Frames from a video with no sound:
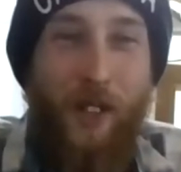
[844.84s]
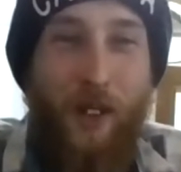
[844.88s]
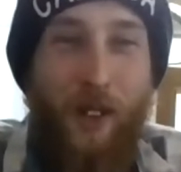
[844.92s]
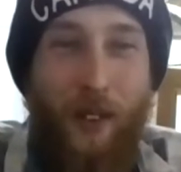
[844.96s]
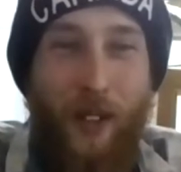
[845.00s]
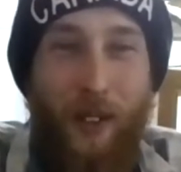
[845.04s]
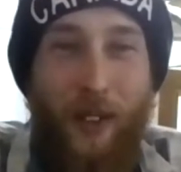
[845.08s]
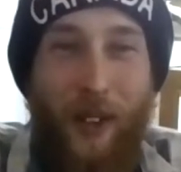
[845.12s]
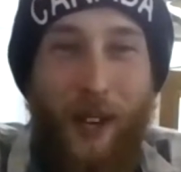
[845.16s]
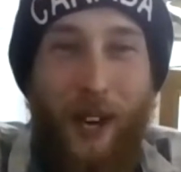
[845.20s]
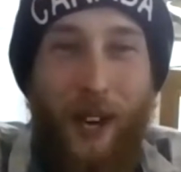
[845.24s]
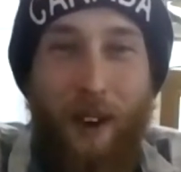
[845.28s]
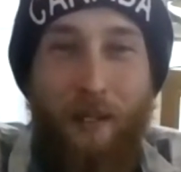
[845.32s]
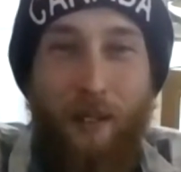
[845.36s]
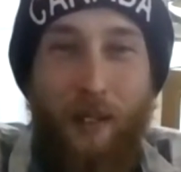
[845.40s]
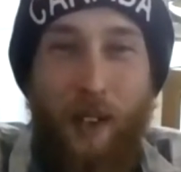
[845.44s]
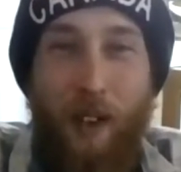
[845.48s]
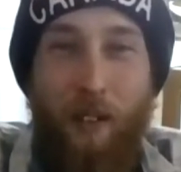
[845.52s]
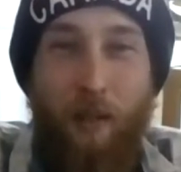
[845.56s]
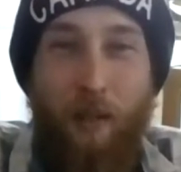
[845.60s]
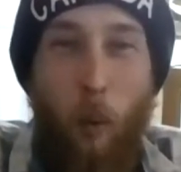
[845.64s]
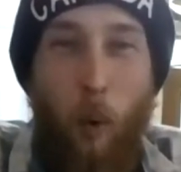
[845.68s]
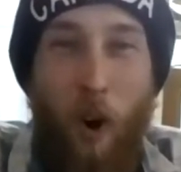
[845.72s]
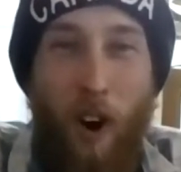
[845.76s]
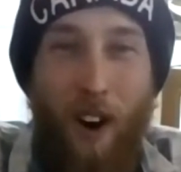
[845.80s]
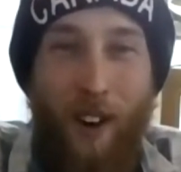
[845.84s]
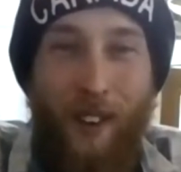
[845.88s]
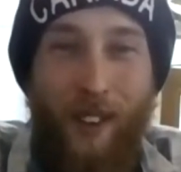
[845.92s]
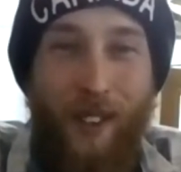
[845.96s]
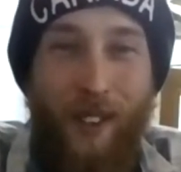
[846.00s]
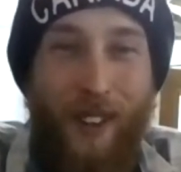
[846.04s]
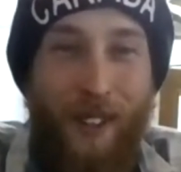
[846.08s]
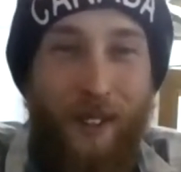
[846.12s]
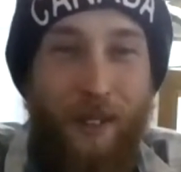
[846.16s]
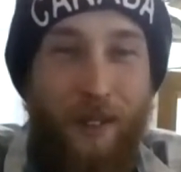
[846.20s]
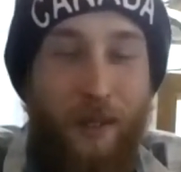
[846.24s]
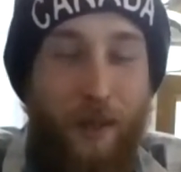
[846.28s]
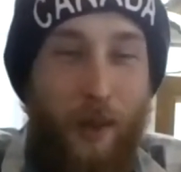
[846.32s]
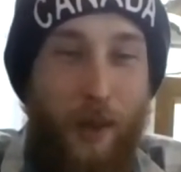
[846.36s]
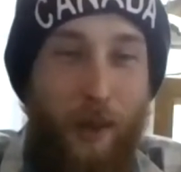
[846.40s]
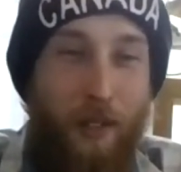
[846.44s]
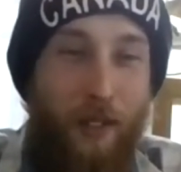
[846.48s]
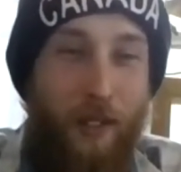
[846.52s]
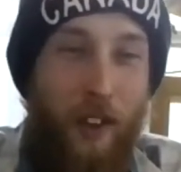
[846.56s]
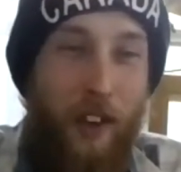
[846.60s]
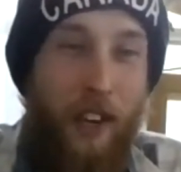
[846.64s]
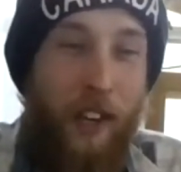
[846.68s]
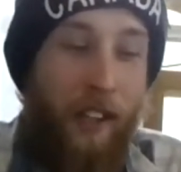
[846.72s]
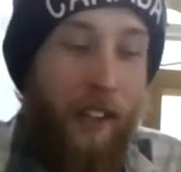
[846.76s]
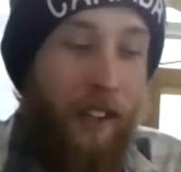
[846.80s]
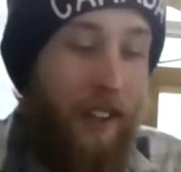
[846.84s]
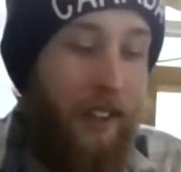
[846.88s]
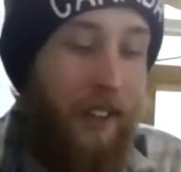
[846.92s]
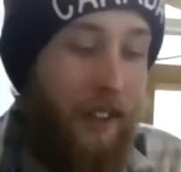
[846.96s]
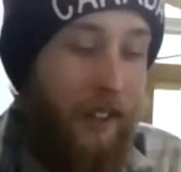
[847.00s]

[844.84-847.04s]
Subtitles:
that they have enough water, that sort of thing.